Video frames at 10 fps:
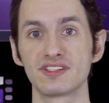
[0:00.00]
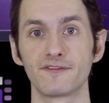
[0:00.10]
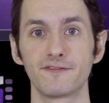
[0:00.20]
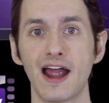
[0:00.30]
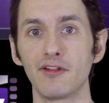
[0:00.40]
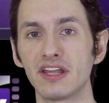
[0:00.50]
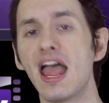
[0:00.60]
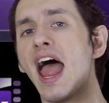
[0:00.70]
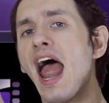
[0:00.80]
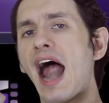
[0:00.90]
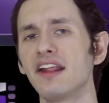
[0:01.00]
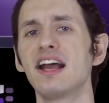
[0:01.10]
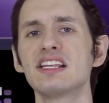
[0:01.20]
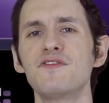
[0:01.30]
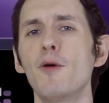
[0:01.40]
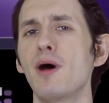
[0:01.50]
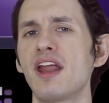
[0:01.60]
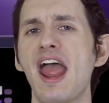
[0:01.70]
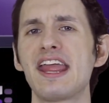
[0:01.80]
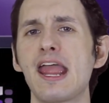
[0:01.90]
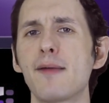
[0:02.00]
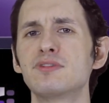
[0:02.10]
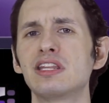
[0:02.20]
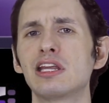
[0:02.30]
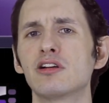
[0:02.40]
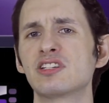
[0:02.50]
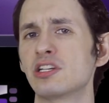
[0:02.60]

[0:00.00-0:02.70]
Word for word: And finally, how do you guys feel about AMC Theaters,